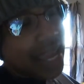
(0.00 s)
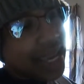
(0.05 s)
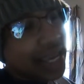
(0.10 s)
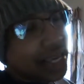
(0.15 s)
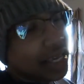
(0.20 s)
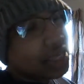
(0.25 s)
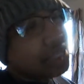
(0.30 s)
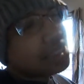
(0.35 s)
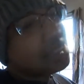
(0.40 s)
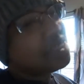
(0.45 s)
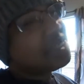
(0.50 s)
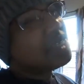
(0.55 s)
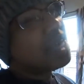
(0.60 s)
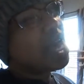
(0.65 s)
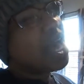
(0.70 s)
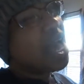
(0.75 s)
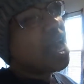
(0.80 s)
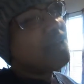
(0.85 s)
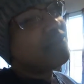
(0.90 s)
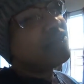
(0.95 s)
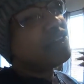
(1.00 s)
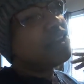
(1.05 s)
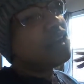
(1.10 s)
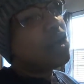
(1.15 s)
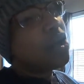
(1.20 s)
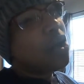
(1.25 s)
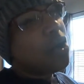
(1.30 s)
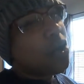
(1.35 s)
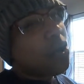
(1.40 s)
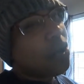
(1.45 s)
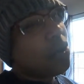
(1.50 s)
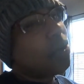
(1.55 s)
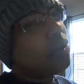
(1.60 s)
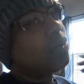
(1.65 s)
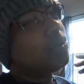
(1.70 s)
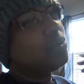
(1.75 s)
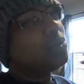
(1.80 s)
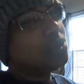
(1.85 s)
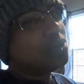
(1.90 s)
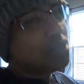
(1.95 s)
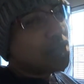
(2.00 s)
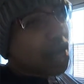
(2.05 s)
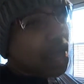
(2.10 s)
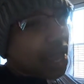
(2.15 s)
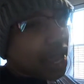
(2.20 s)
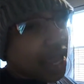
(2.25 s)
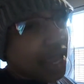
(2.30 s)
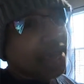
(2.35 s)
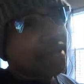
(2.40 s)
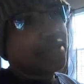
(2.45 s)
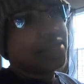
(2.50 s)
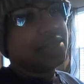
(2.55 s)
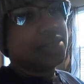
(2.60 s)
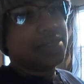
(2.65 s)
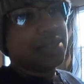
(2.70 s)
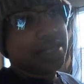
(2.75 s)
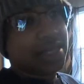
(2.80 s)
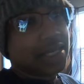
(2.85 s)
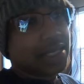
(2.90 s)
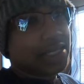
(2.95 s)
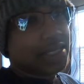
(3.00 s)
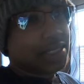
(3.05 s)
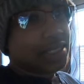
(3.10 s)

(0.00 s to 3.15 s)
days, seven whole days to